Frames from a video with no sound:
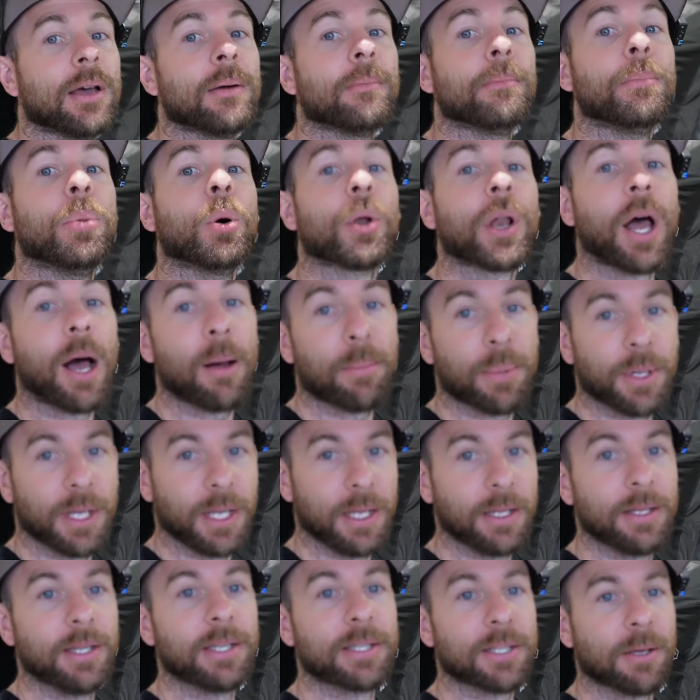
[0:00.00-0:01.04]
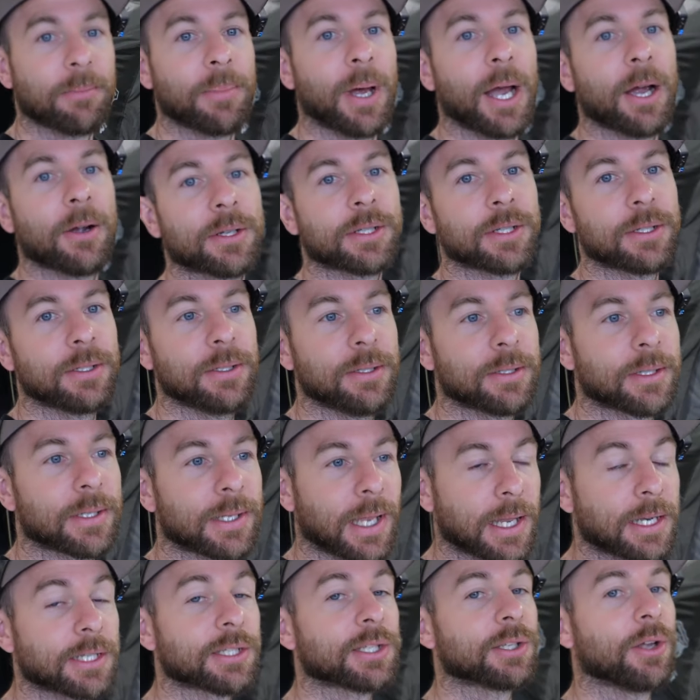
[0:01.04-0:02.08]
put up in this comparison,
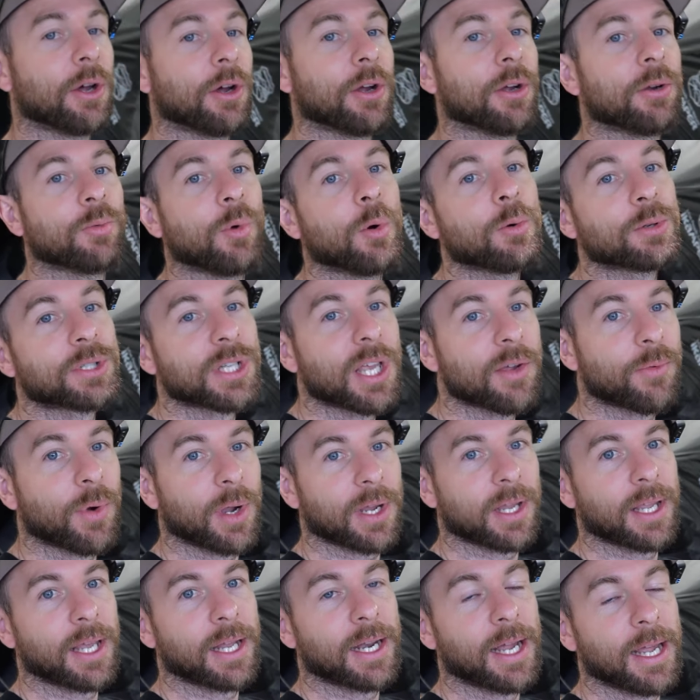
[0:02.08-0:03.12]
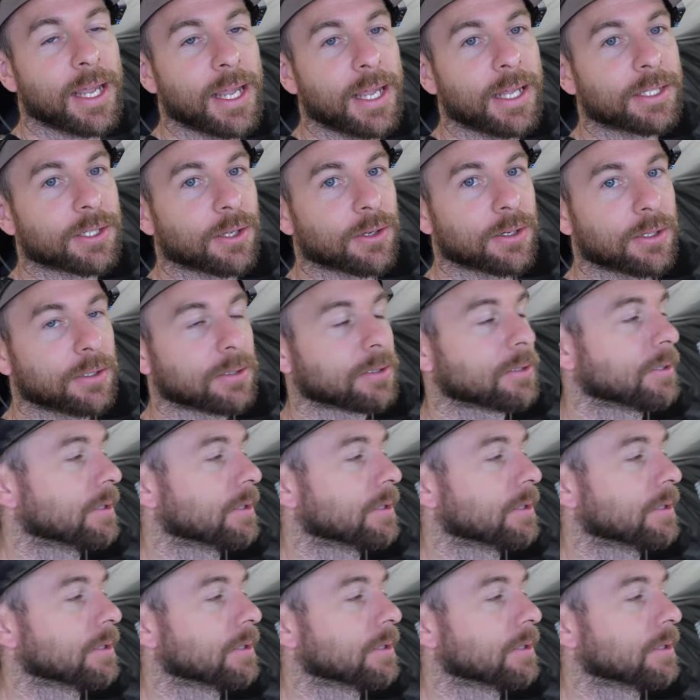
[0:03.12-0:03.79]
let us know. We'll see if I can get our hands on it.